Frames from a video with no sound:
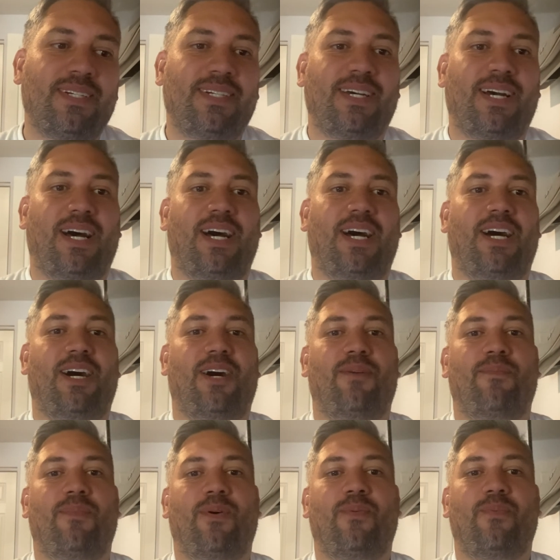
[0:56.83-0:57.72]

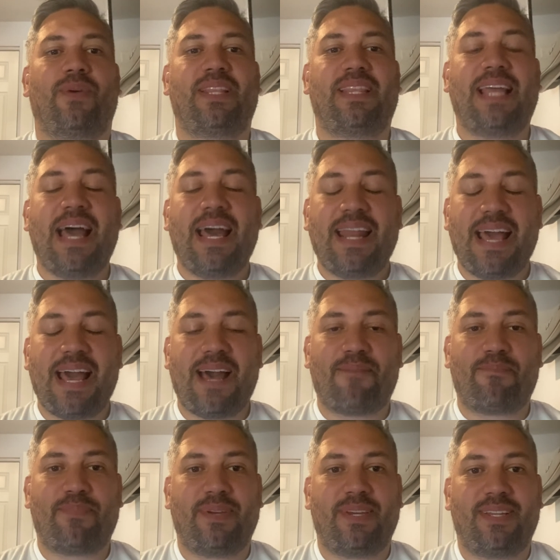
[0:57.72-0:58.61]
When that
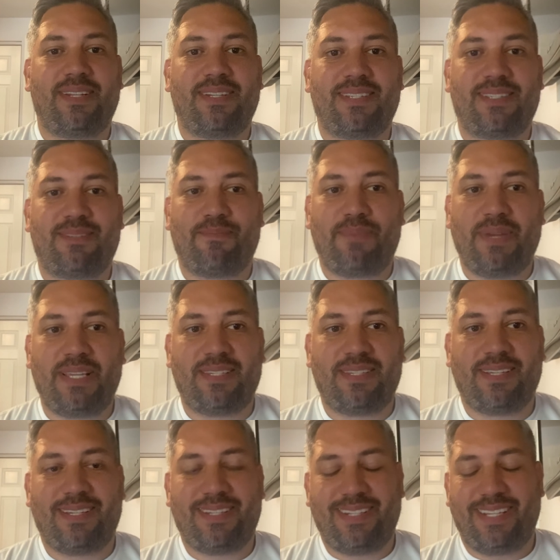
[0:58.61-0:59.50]
happens,
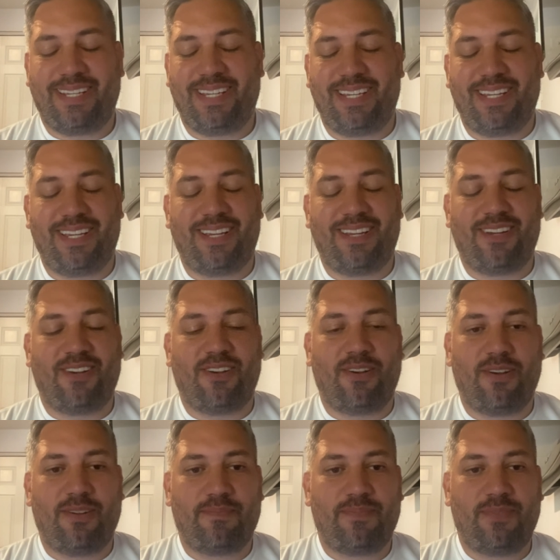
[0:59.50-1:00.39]
basically,
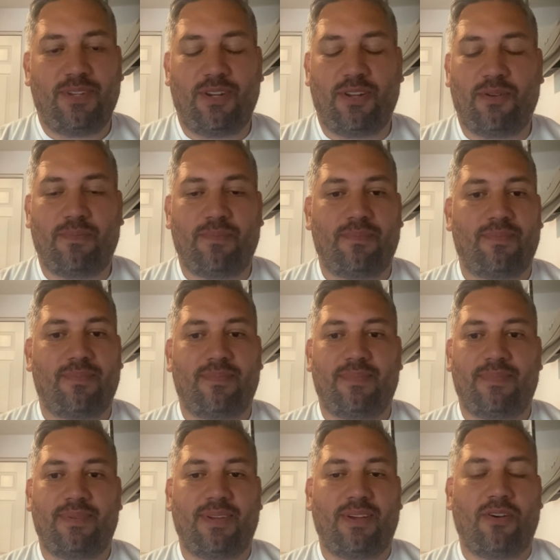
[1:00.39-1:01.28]
you know,
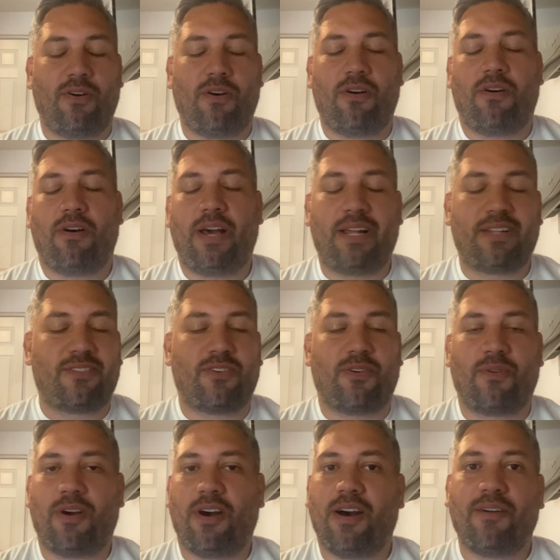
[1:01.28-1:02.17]
all hats
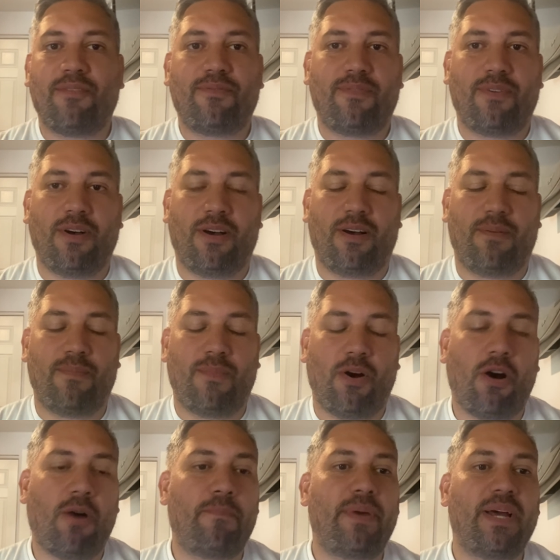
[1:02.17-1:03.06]
are off.
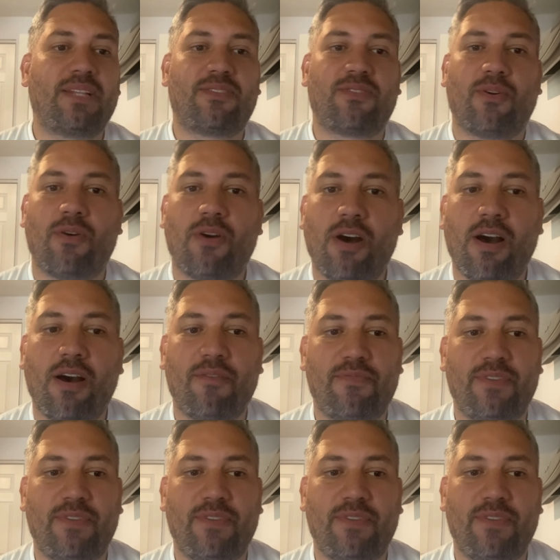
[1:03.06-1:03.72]
All bets are off.